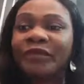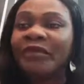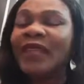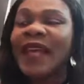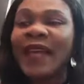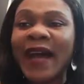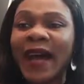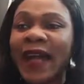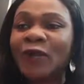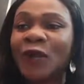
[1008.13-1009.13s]
in a
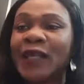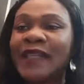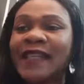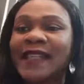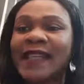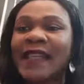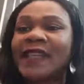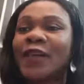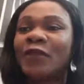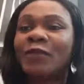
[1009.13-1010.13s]
high quality
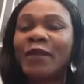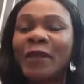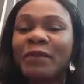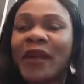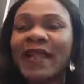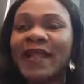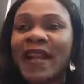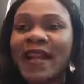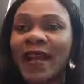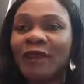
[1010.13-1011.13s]
setting with people at that
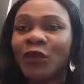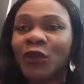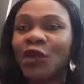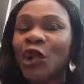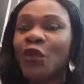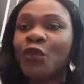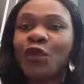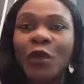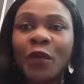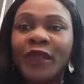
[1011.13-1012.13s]
level who
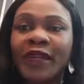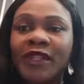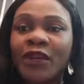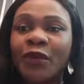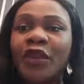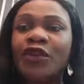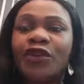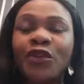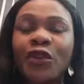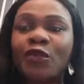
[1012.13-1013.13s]
know what they're doing. You
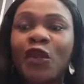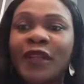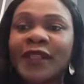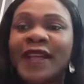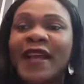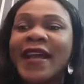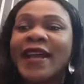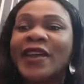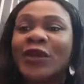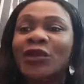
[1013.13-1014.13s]
don't want
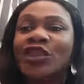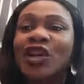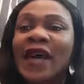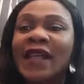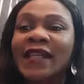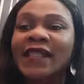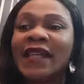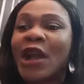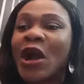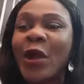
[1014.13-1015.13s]
your child
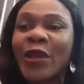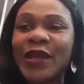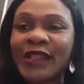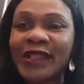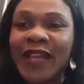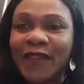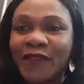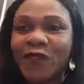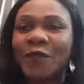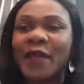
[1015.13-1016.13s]
or
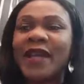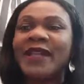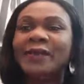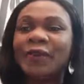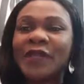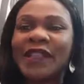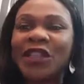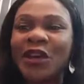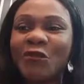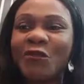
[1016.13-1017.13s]
yourself to be in a
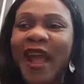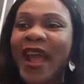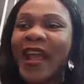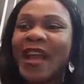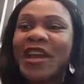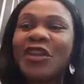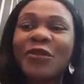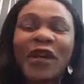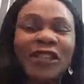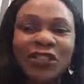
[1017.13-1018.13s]
position where you
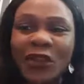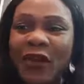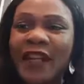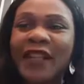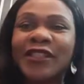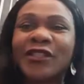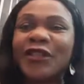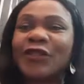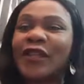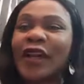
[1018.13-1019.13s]
are struggling to
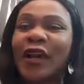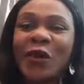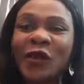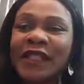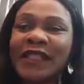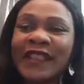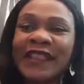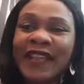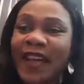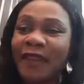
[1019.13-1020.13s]
you're holding the
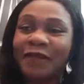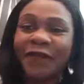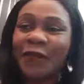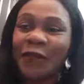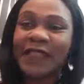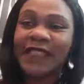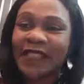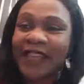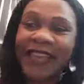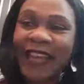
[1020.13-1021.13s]
knife,
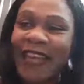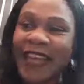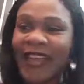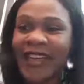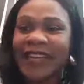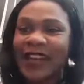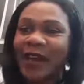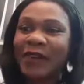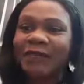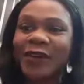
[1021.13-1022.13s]
digging in and,
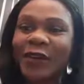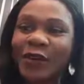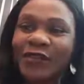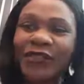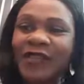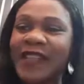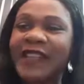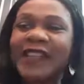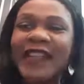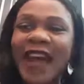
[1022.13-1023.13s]

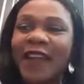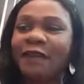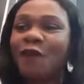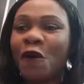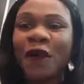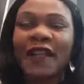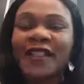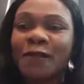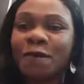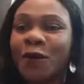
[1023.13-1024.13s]
using knife, fork and
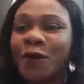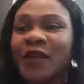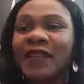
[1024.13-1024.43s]
spoon